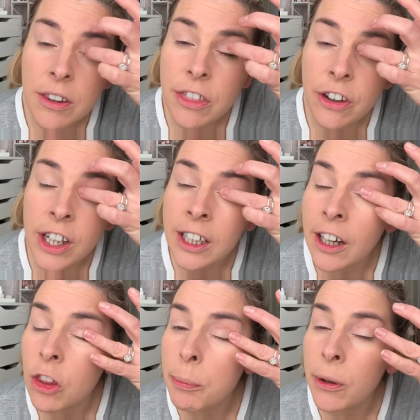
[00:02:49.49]

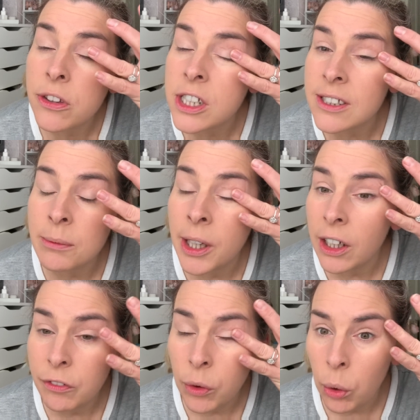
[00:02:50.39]
39th birthday, because I'm
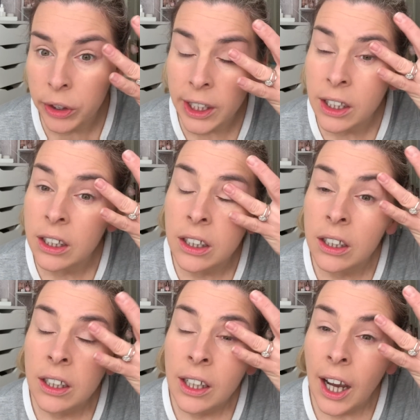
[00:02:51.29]
nearly 40
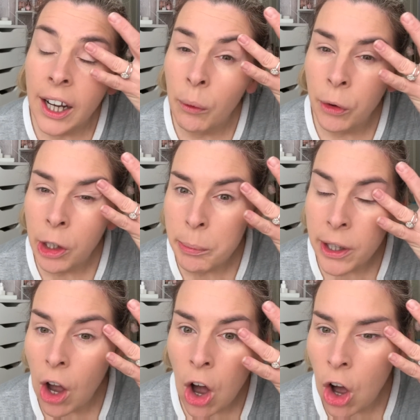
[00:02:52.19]
and I want to
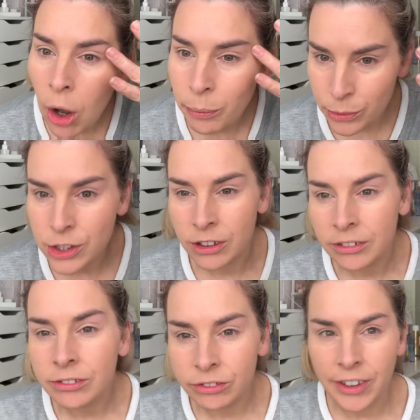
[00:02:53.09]
be armed,
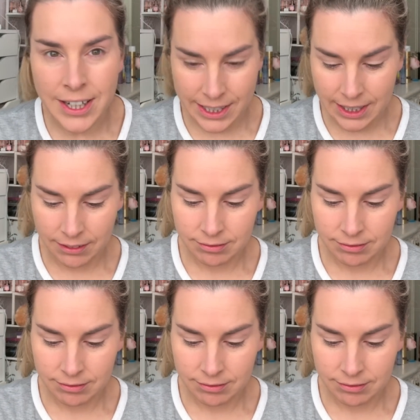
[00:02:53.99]
ready.